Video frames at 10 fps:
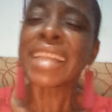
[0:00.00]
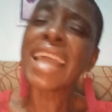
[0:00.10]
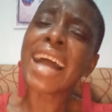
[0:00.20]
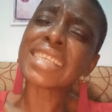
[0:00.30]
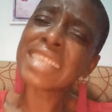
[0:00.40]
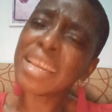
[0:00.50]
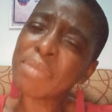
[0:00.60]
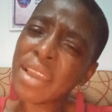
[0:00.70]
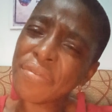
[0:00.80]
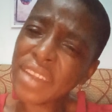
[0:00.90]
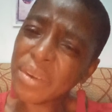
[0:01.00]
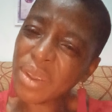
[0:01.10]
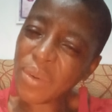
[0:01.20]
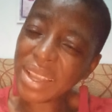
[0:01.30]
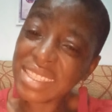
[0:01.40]
They have sent me a friend
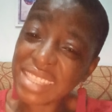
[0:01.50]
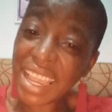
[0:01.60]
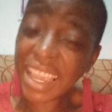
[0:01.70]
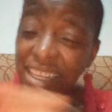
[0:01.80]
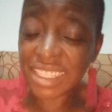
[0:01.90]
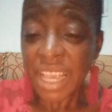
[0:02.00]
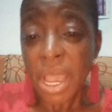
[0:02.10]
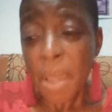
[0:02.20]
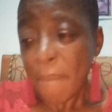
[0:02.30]
request since.